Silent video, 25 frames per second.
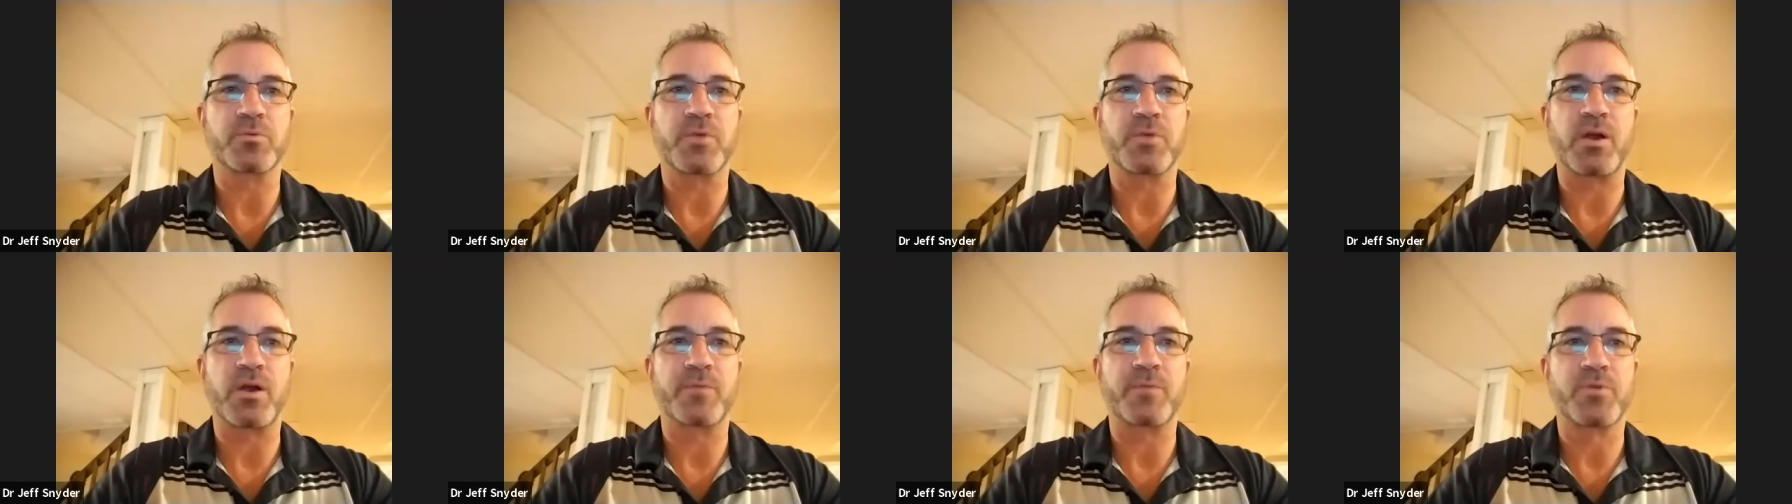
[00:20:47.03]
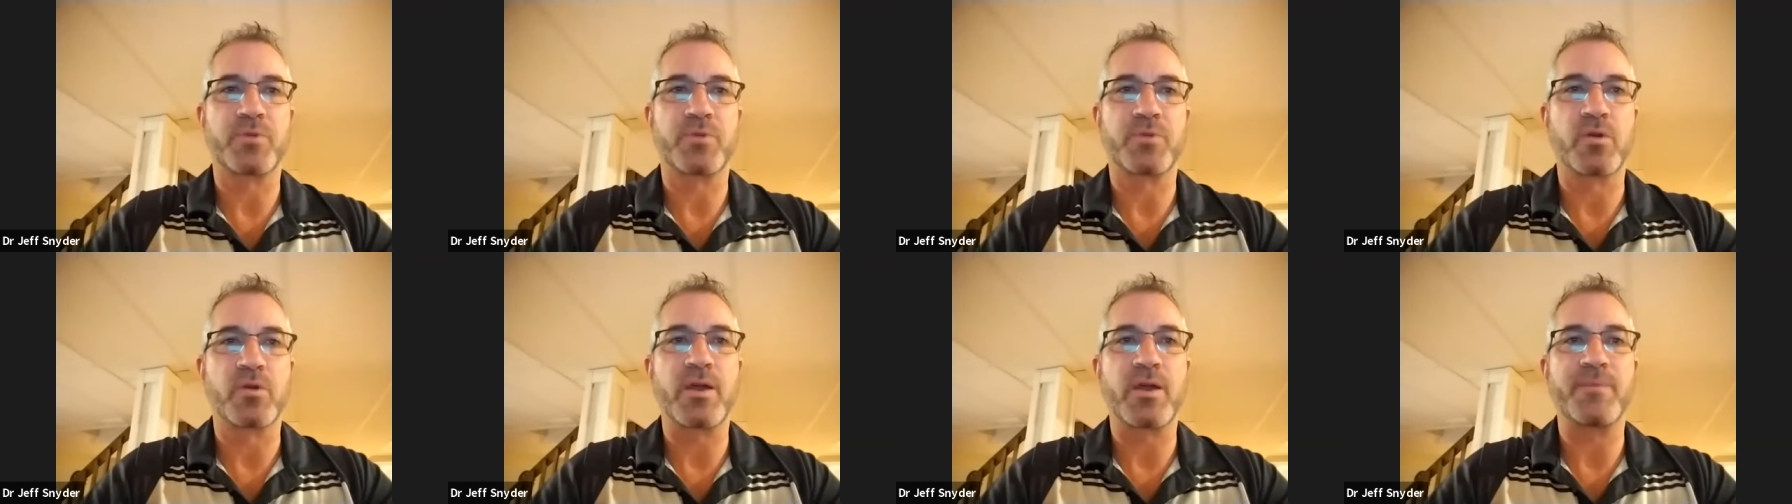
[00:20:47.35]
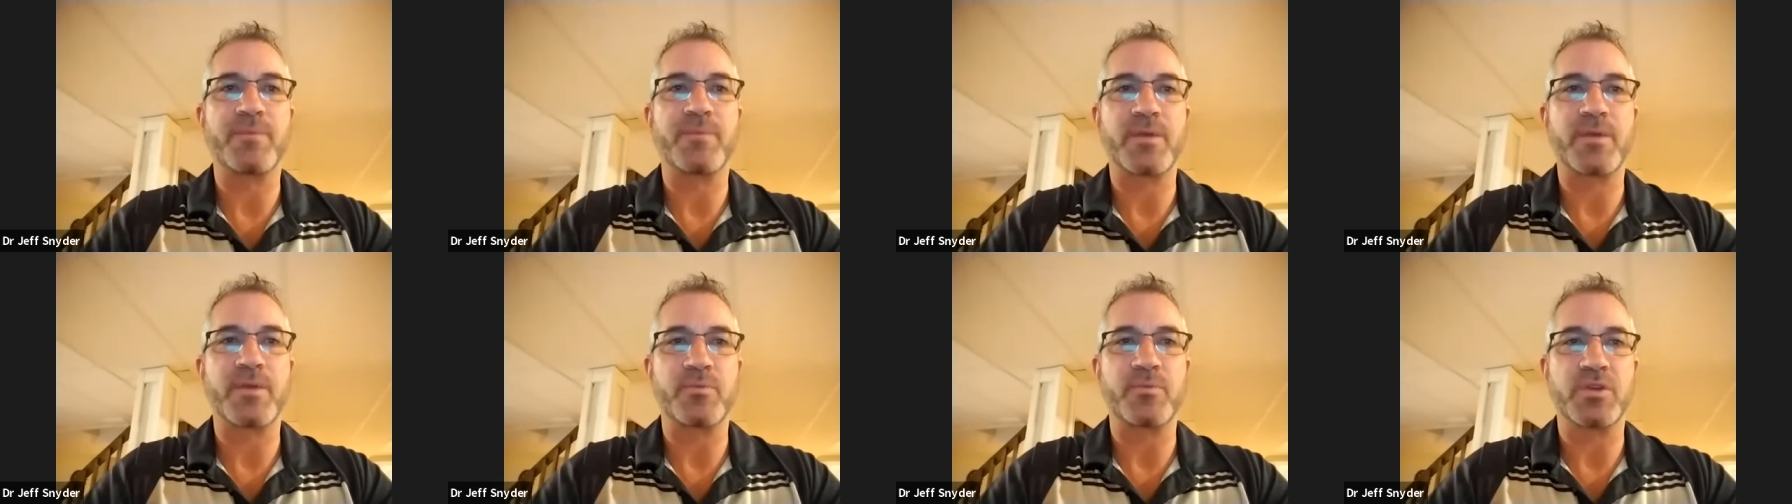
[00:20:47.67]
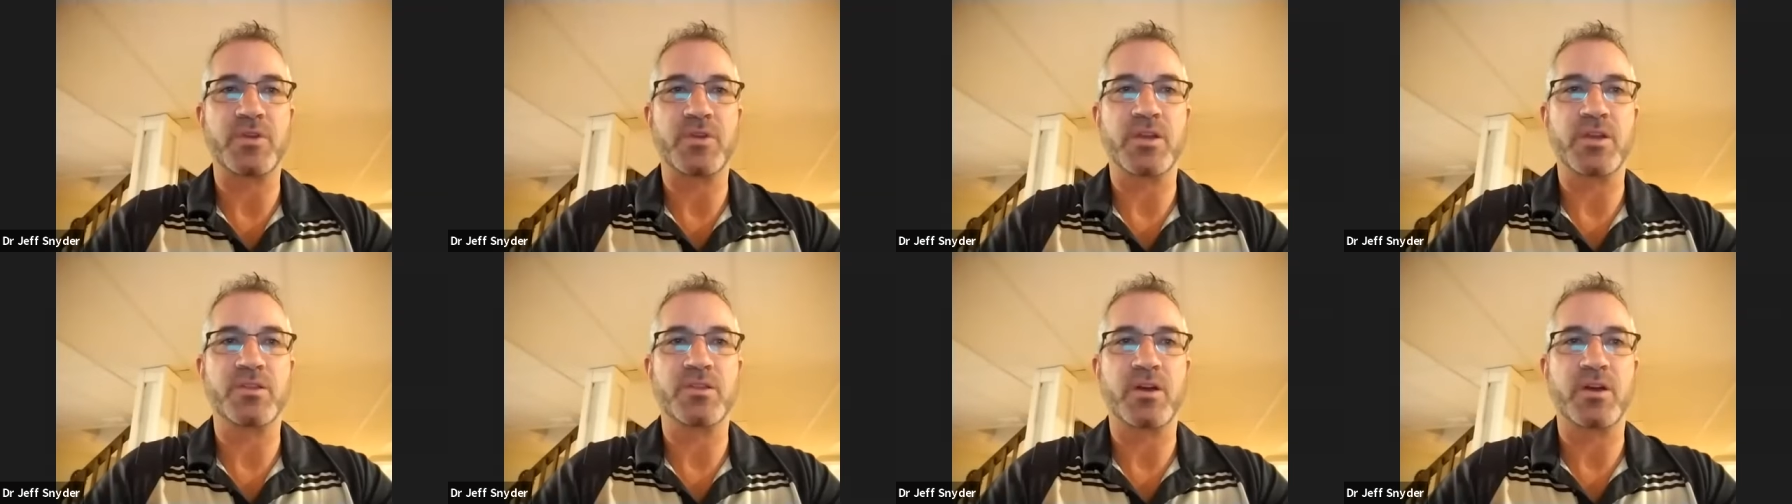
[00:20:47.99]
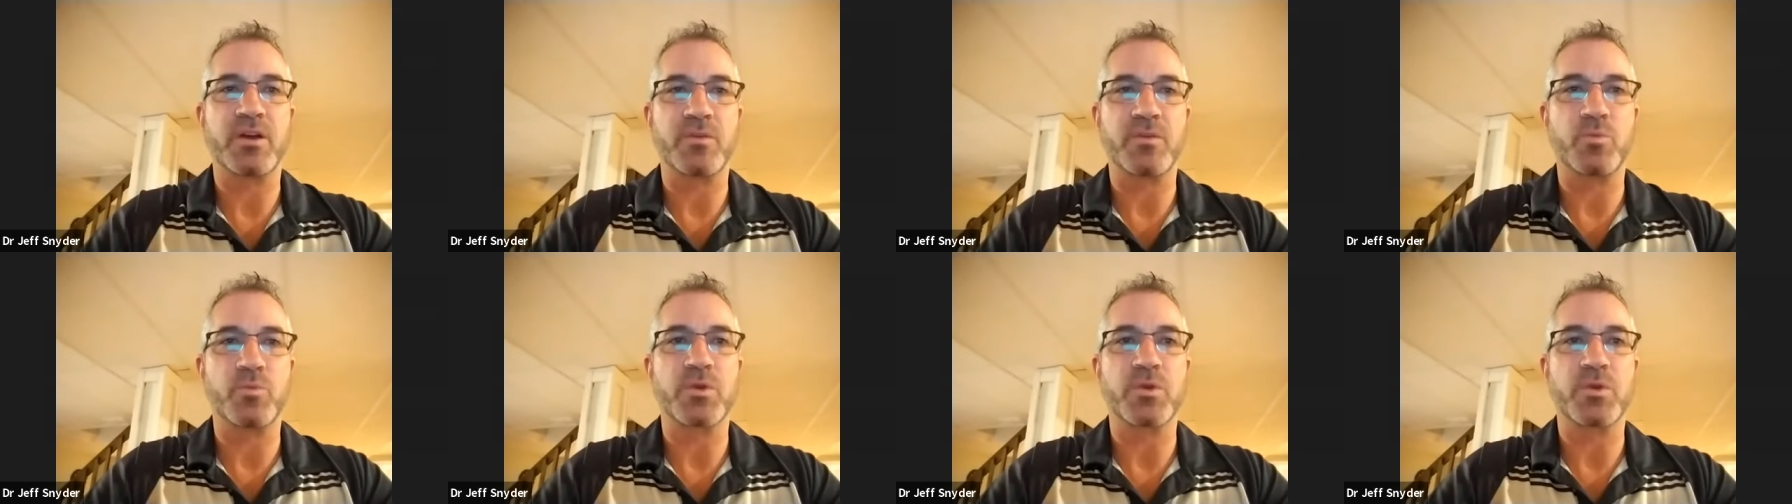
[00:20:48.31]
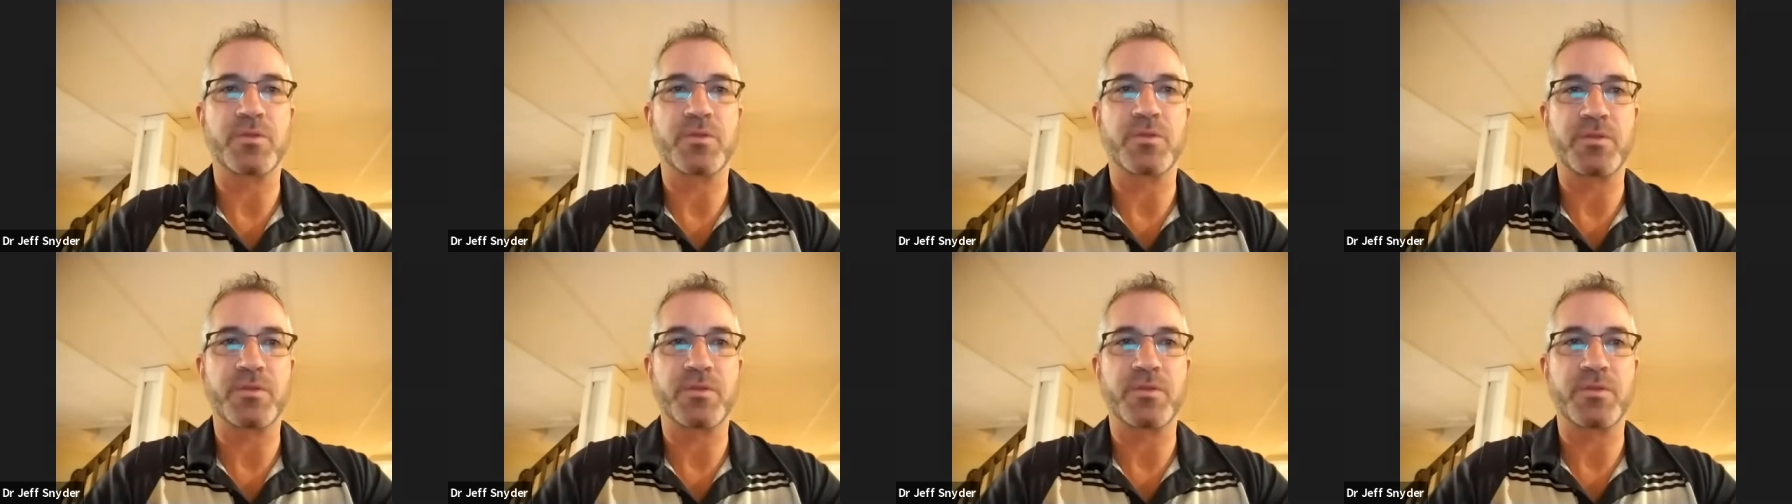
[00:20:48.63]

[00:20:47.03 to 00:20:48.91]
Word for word: uh, program that we had done with,